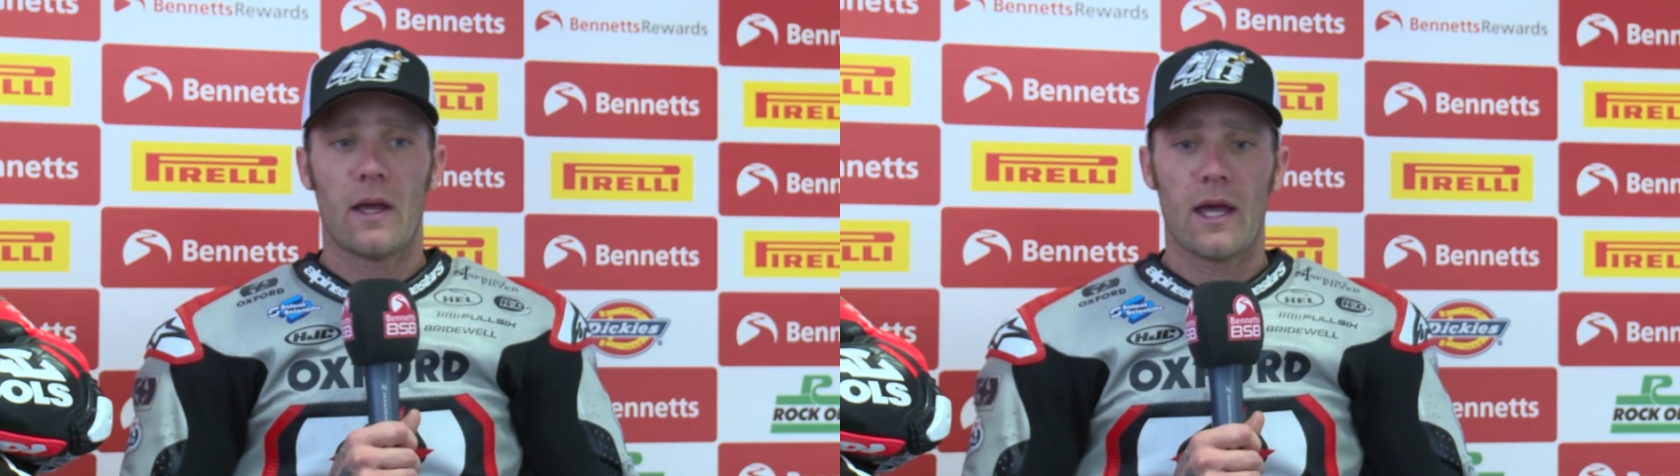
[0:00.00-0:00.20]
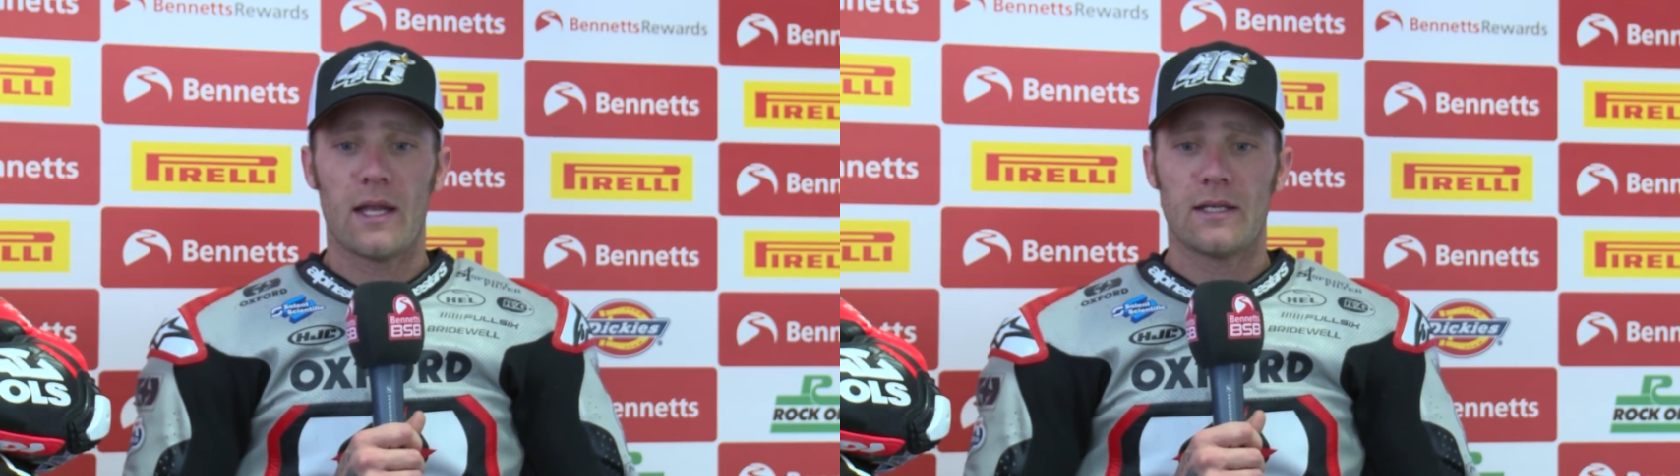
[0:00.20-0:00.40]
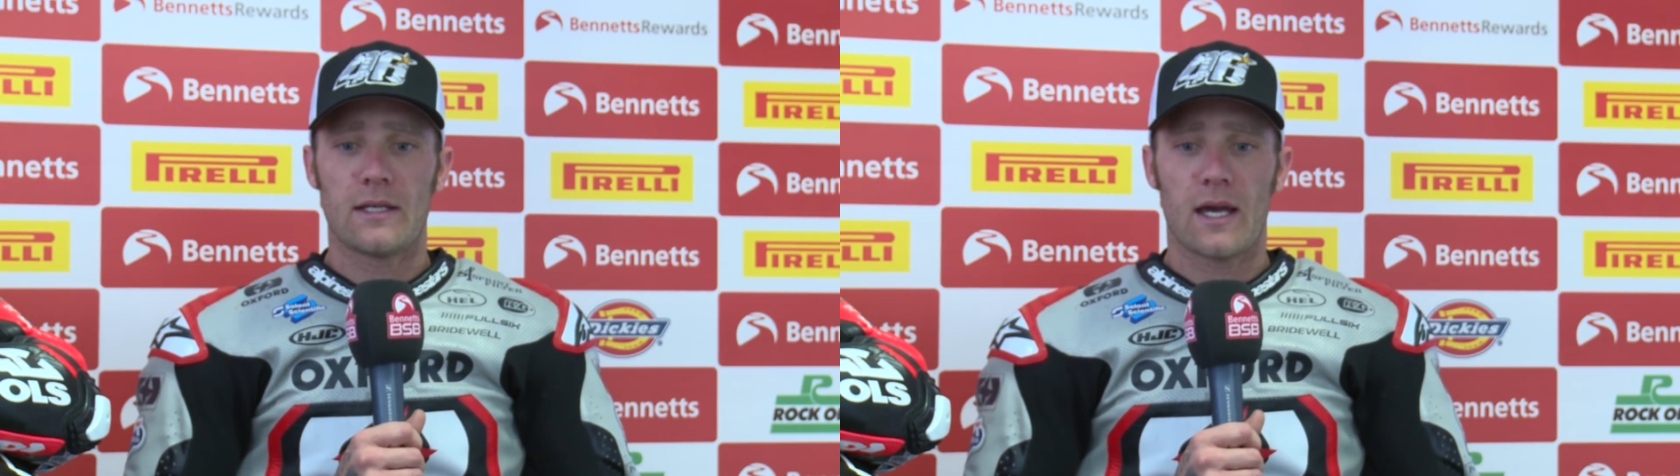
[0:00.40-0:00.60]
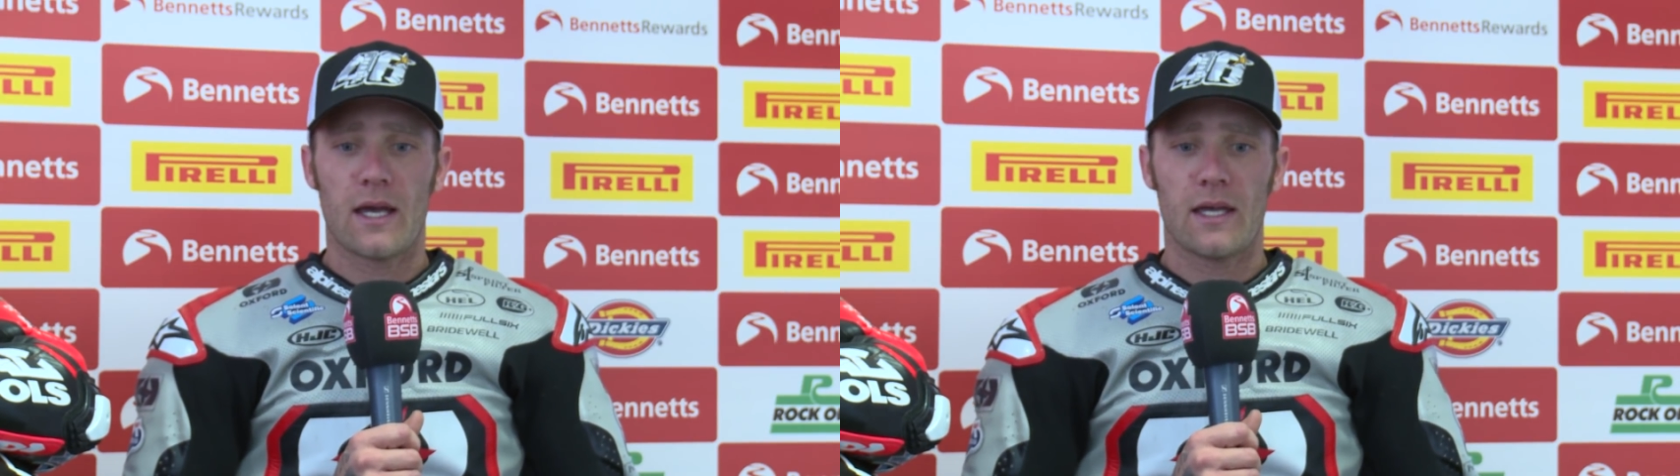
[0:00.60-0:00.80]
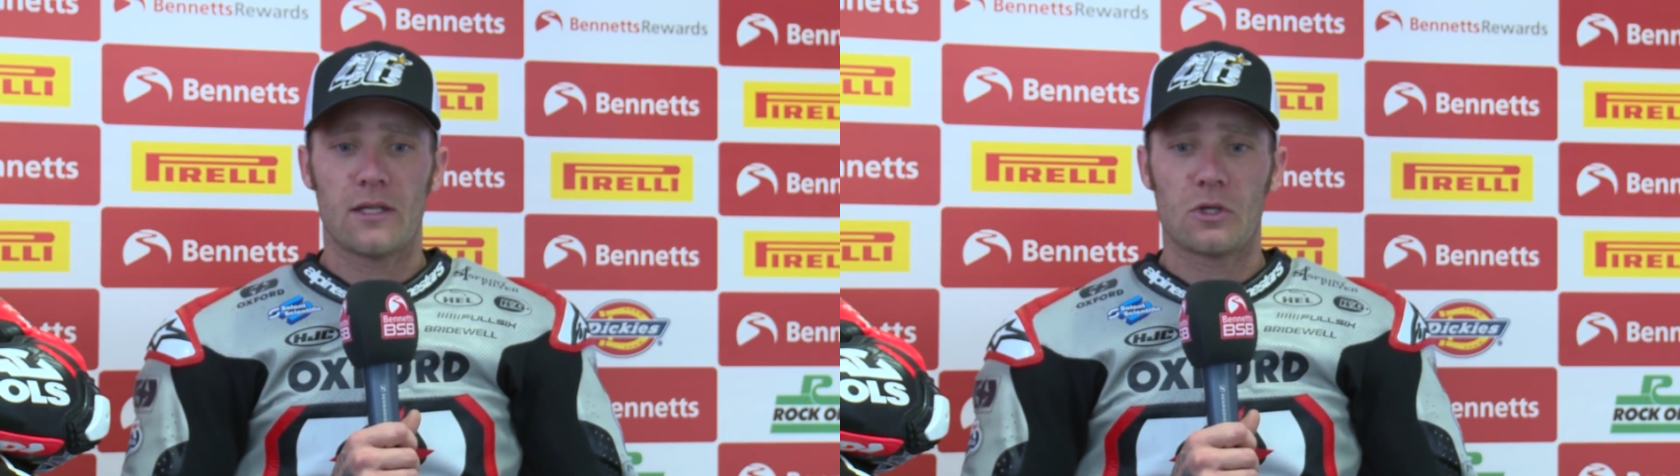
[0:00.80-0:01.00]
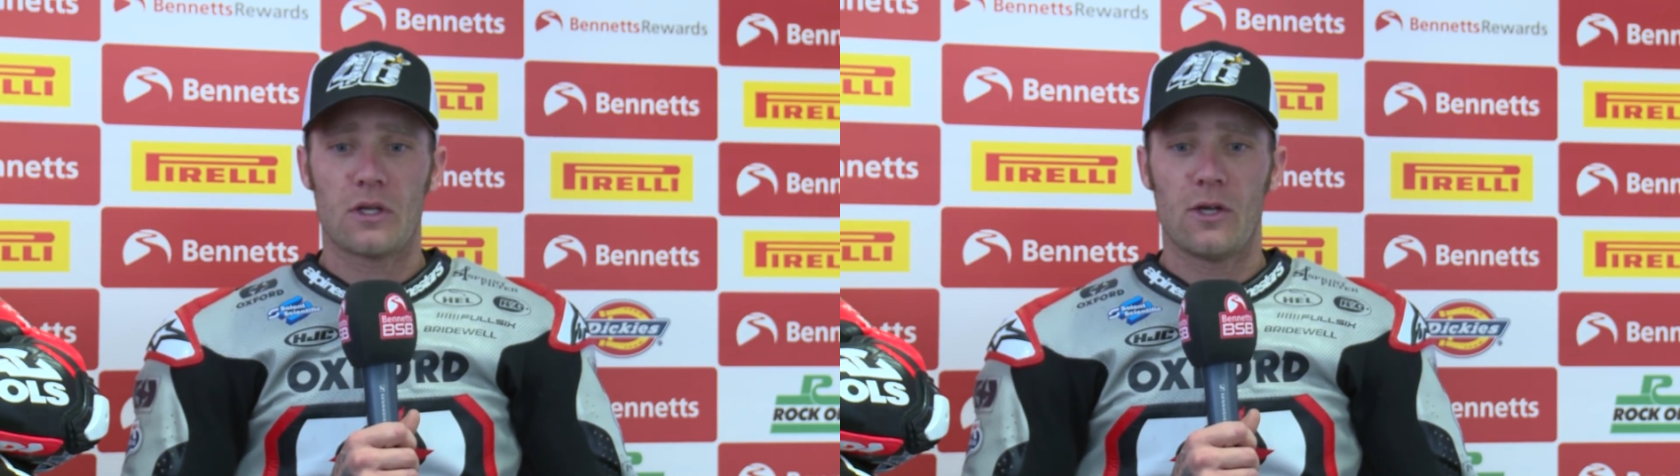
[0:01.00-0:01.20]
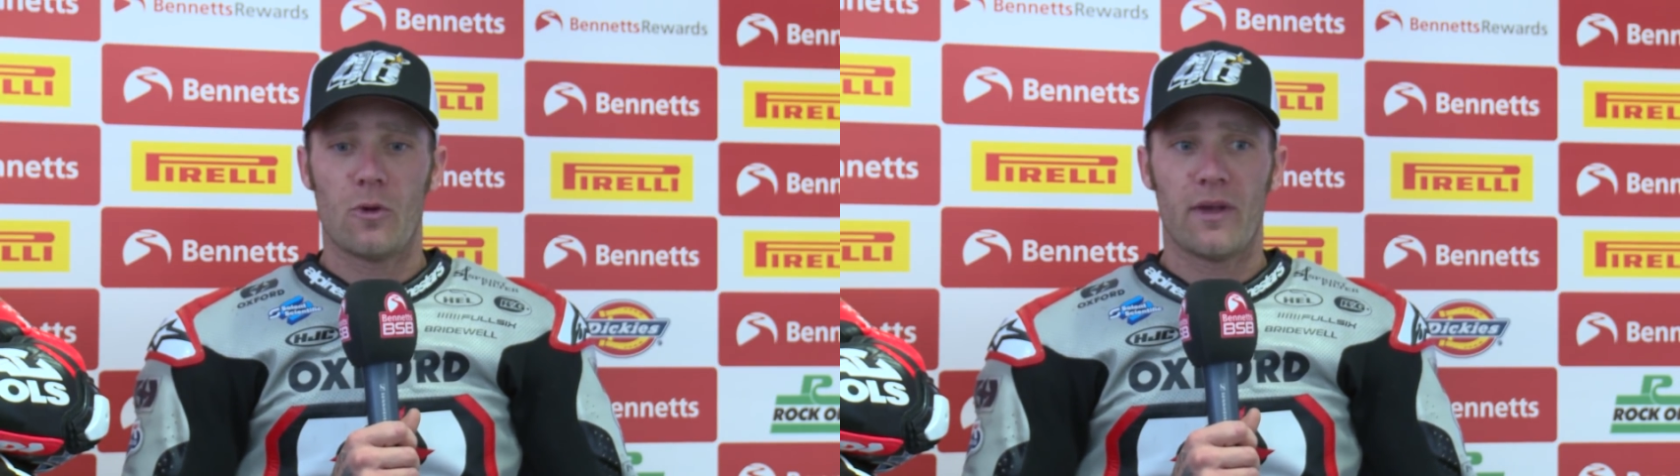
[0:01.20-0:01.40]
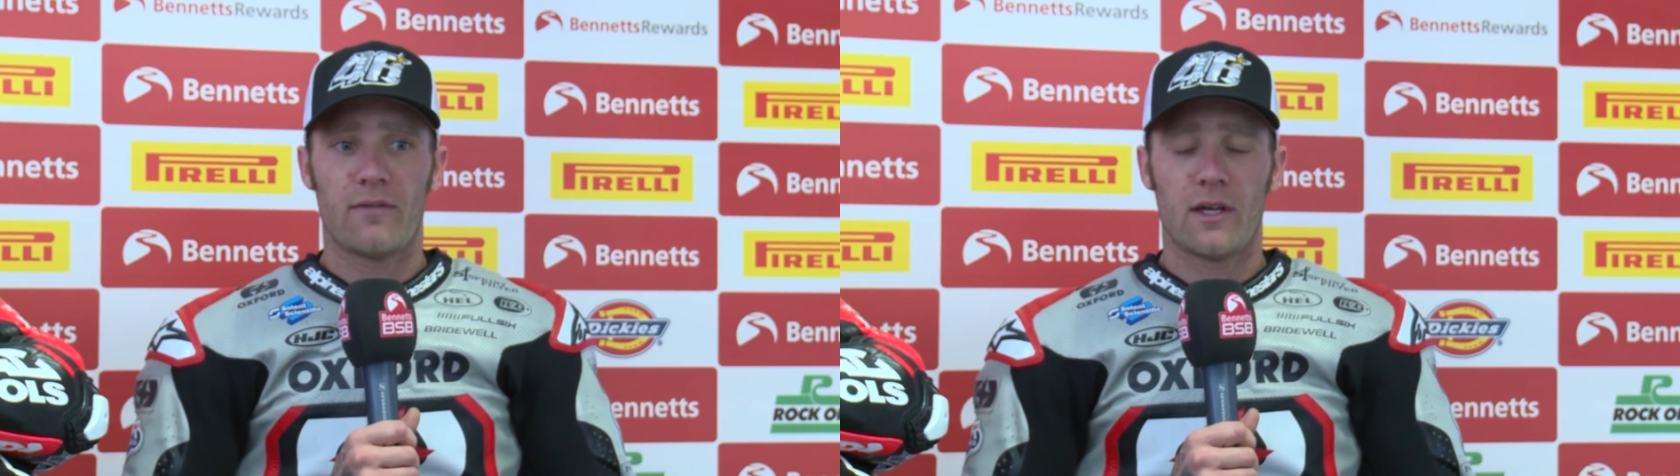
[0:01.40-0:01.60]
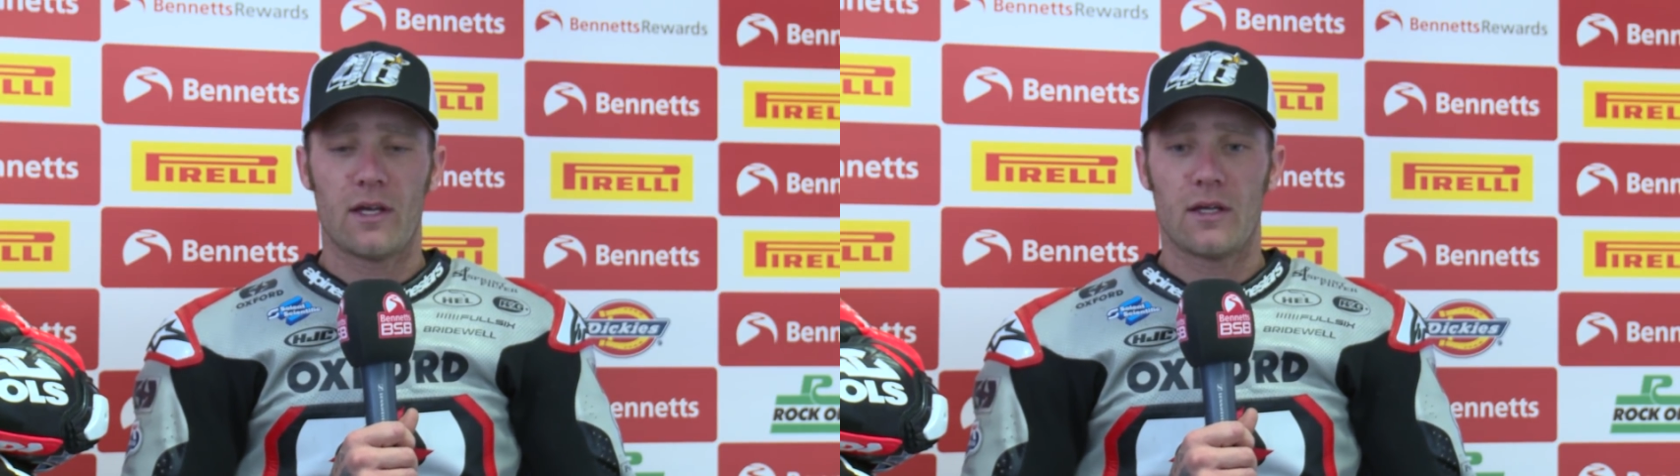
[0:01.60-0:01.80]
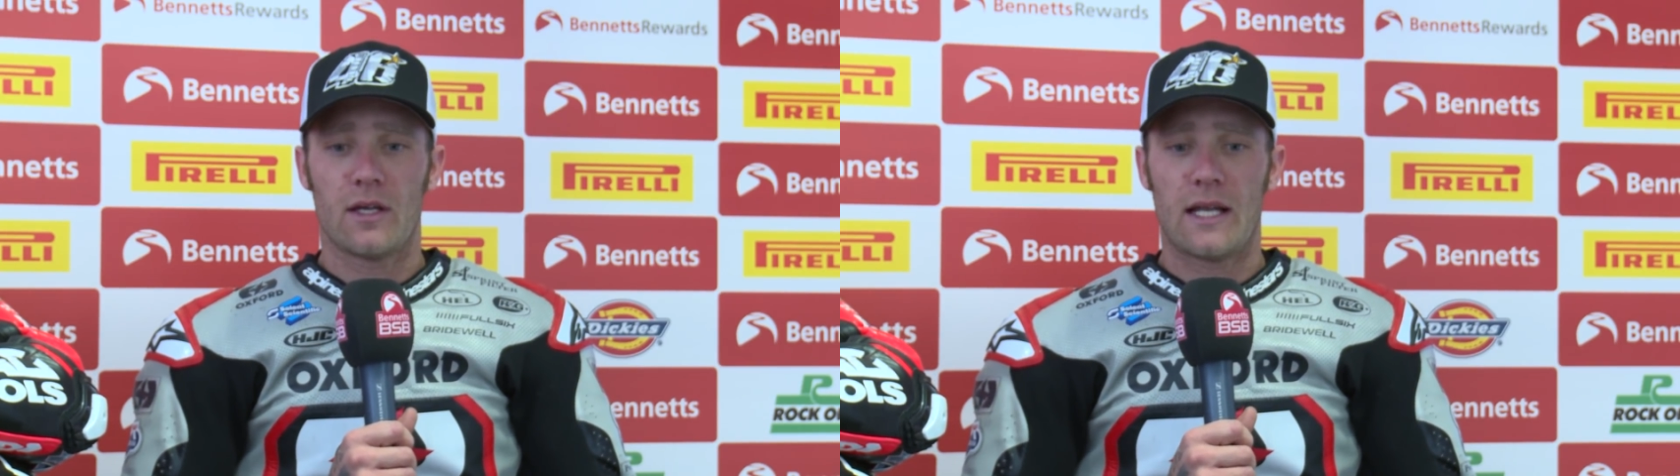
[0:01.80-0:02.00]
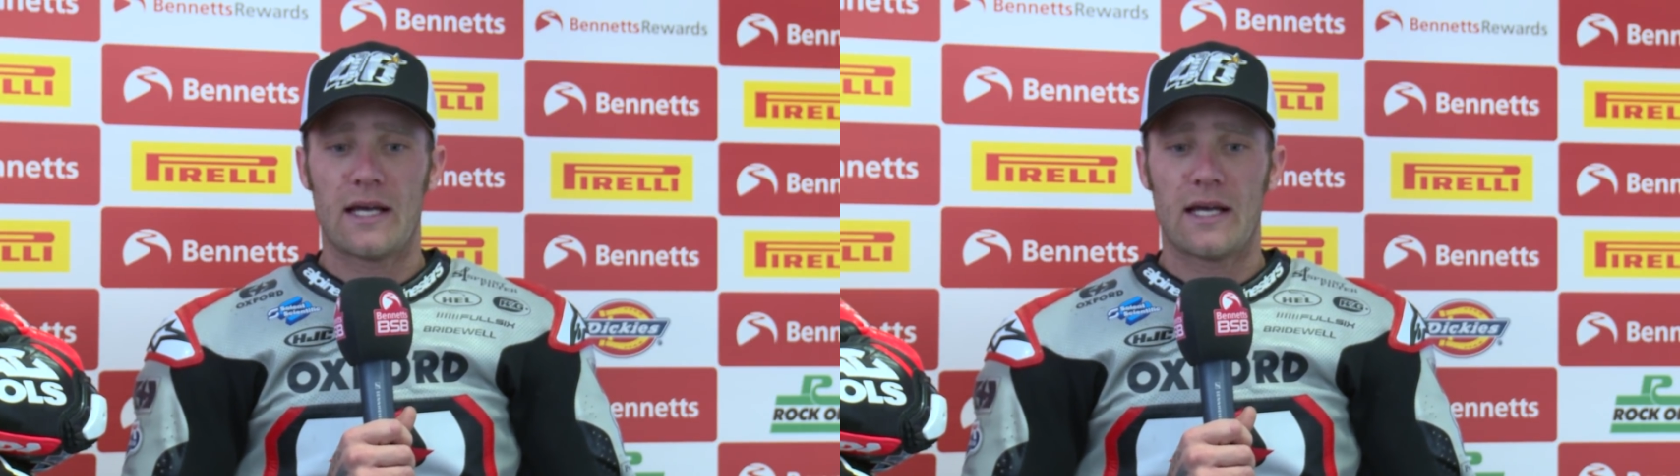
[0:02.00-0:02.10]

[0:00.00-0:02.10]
And it took a little bit of a